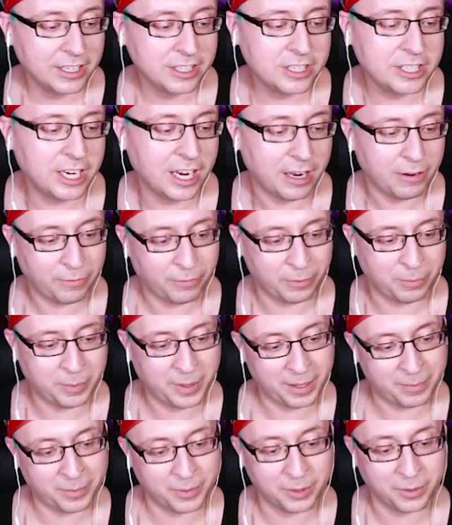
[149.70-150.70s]
Cheerful
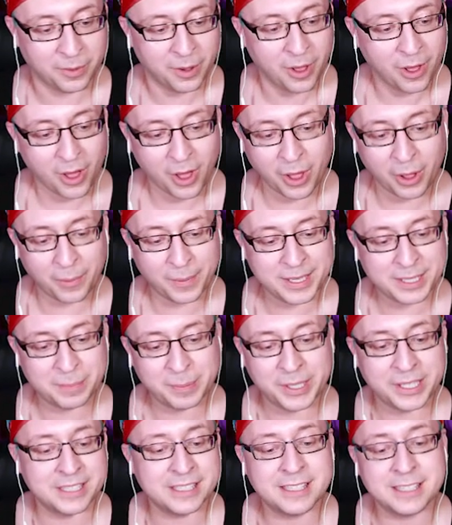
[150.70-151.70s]
people who always
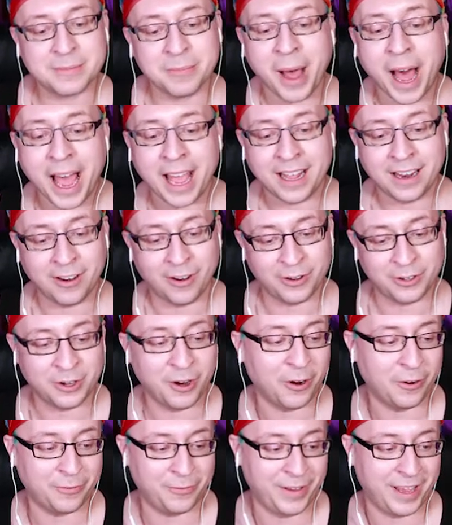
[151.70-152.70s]
put a smile on
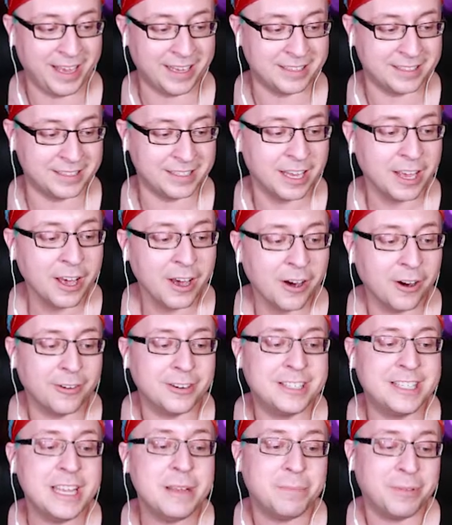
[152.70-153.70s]
your face, or
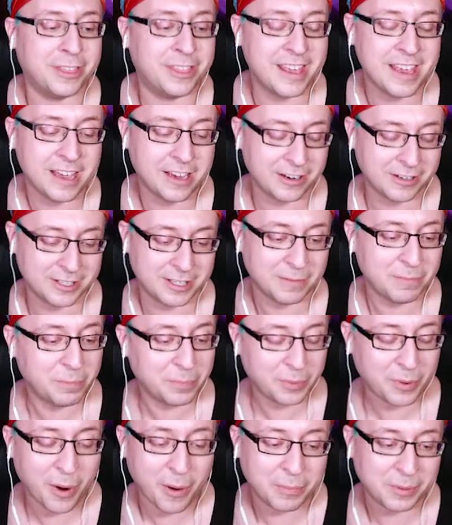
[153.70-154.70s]
deep thinkers and
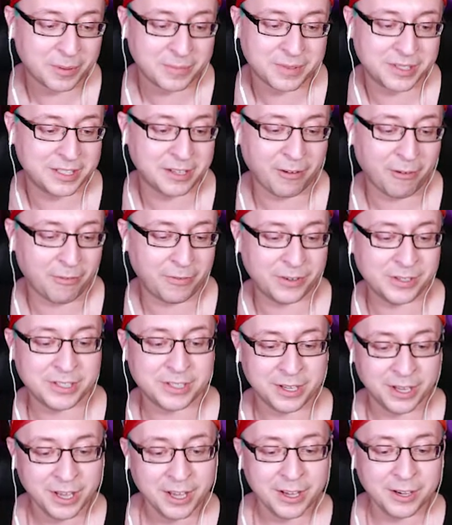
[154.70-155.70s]
problem
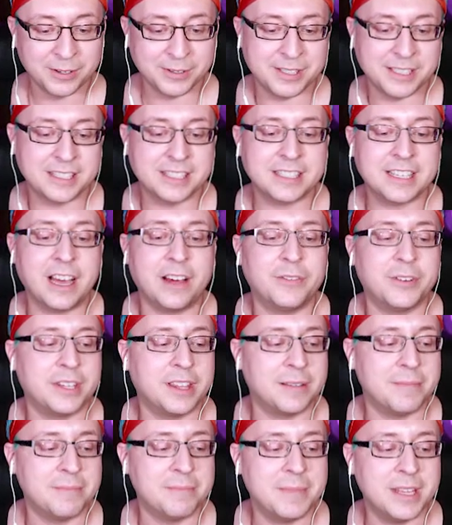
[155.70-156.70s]
solvers who discover
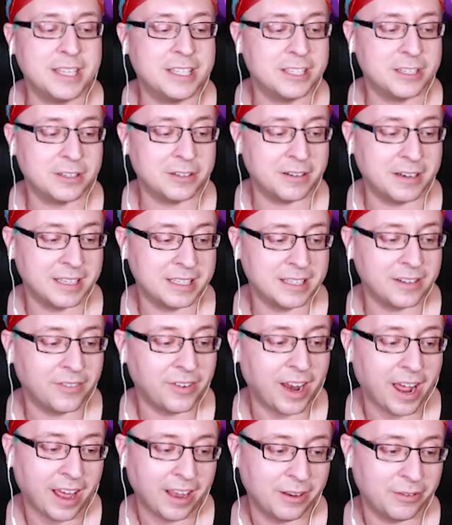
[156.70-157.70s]
the mysteries of
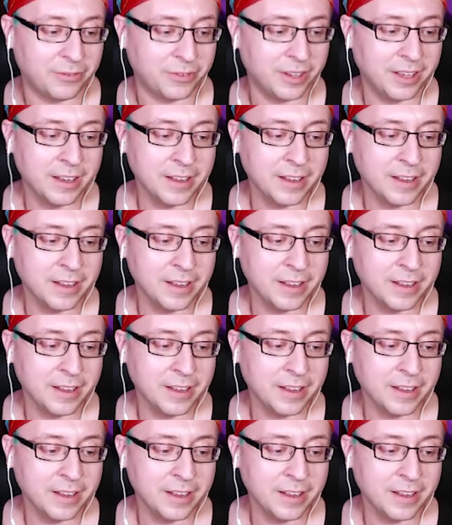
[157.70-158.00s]
life.